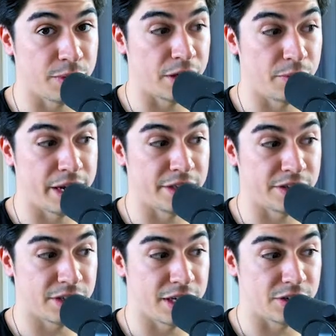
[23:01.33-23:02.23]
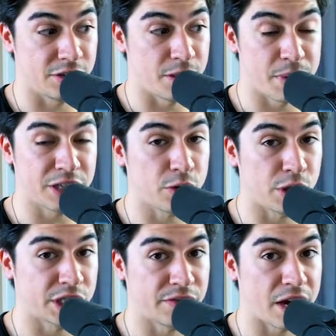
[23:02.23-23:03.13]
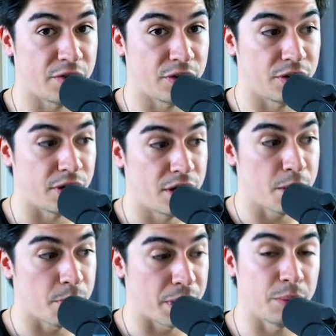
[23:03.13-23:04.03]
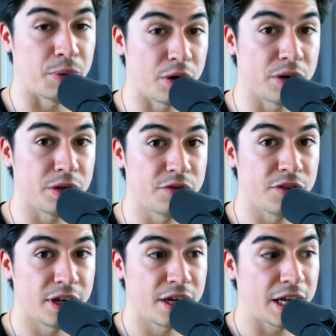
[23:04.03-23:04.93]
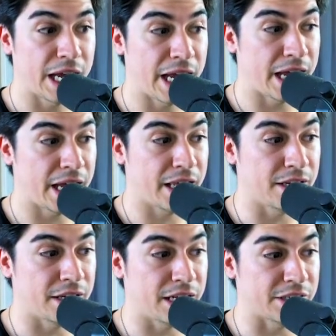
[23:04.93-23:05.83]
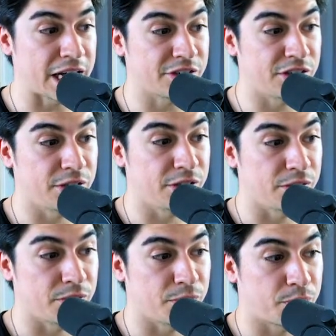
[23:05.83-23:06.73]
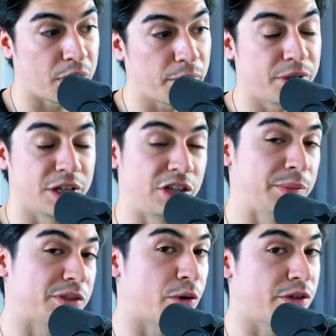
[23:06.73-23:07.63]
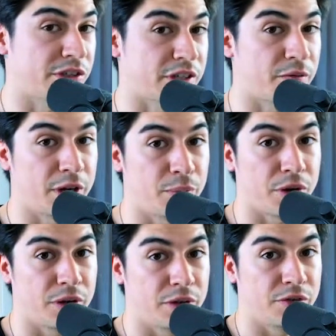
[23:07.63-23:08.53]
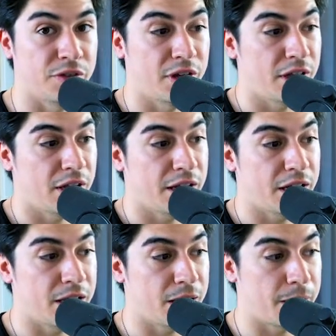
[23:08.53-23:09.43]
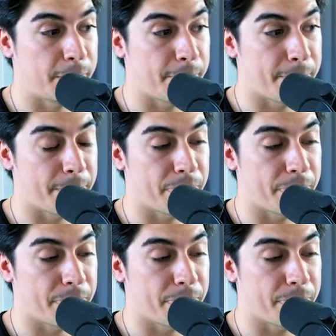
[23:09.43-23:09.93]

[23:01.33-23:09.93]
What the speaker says: by the way. It's the best course I've ever been a part of. And it's actually probably one of the cheapest courses I've been a part of. The